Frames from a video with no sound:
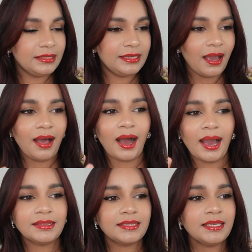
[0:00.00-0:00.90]
Yeah,
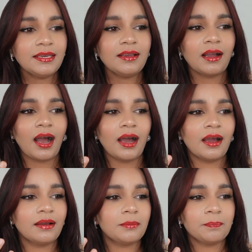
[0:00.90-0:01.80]
I think
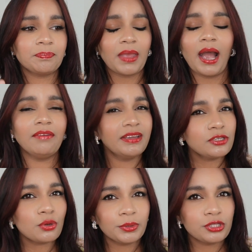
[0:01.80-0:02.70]
I
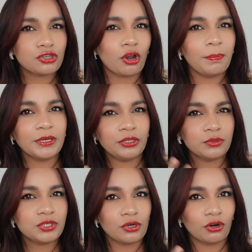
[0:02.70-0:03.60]
went over the top and
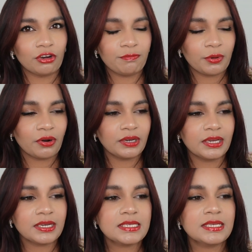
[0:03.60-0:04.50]
used a lot of
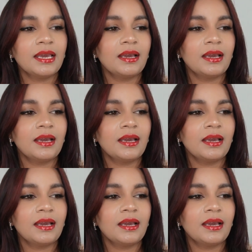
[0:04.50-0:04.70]
product.